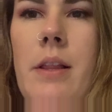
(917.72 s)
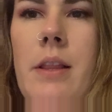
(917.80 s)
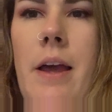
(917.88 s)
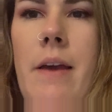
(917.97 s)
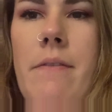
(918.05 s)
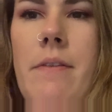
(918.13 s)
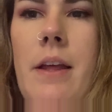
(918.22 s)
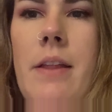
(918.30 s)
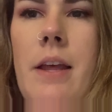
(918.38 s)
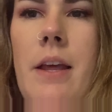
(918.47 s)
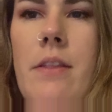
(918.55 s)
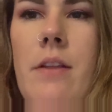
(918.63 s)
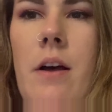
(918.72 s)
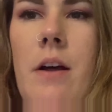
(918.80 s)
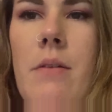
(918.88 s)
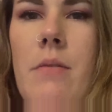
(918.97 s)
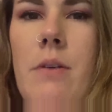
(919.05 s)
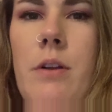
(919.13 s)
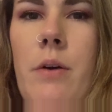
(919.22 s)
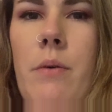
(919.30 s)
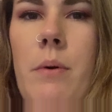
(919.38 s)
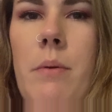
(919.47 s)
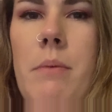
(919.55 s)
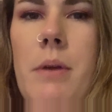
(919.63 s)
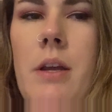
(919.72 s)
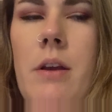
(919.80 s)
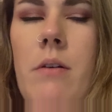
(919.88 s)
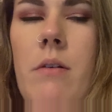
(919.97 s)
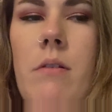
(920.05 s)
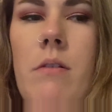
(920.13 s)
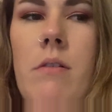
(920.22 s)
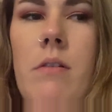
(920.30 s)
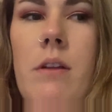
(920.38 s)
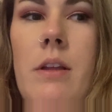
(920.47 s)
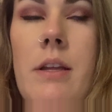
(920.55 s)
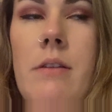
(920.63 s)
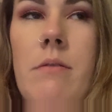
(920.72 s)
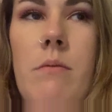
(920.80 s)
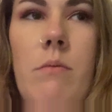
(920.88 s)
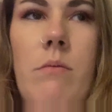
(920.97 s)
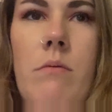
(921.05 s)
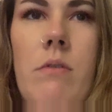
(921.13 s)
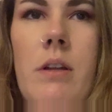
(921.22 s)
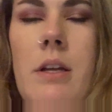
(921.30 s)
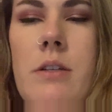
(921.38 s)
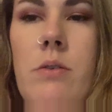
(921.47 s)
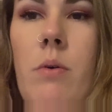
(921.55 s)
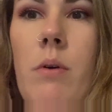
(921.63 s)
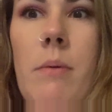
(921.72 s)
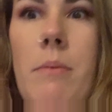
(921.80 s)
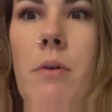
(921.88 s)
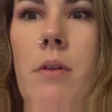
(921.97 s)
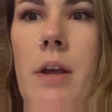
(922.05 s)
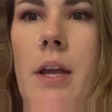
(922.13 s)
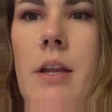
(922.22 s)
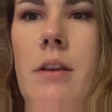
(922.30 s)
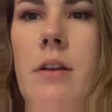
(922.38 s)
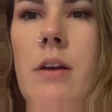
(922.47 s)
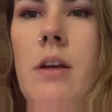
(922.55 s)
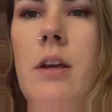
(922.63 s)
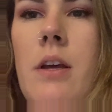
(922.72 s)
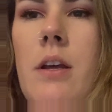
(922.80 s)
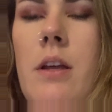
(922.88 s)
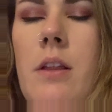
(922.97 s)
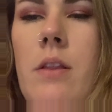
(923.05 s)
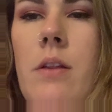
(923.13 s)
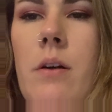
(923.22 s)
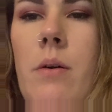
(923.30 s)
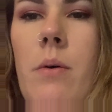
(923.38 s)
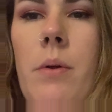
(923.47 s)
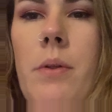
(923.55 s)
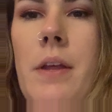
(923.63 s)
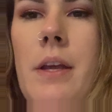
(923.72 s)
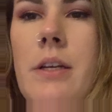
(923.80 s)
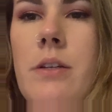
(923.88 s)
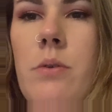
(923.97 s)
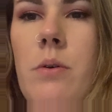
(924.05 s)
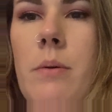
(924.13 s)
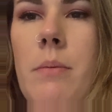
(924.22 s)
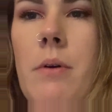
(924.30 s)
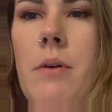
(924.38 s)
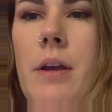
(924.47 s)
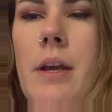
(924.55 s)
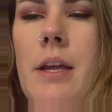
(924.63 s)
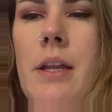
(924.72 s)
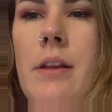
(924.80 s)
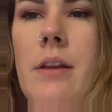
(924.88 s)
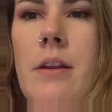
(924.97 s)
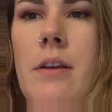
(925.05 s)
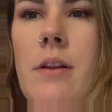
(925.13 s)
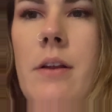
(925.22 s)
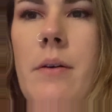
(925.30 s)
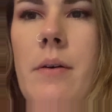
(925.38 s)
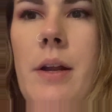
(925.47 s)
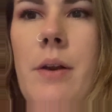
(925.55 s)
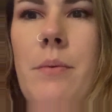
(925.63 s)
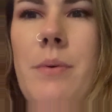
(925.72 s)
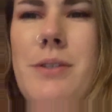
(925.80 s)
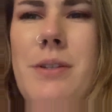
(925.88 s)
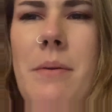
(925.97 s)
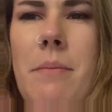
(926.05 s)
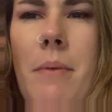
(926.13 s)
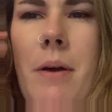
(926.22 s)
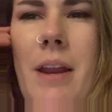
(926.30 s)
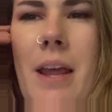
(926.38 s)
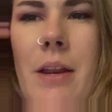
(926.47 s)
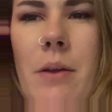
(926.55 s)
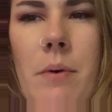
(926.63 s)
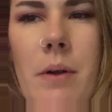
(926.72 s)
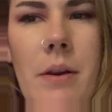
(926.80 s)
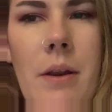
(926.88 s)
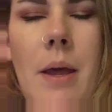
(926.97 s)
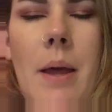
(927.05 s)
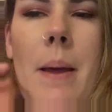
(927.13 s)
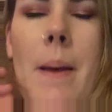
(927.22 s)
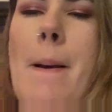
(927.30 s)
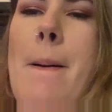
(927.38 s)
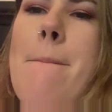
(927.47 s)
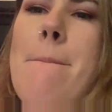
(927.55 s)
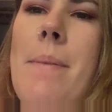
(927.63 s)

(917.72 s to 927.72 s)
And then I would be talking about everything, fun stuff, mostly weird stuff, just because this is something I came across and I thought it was kind of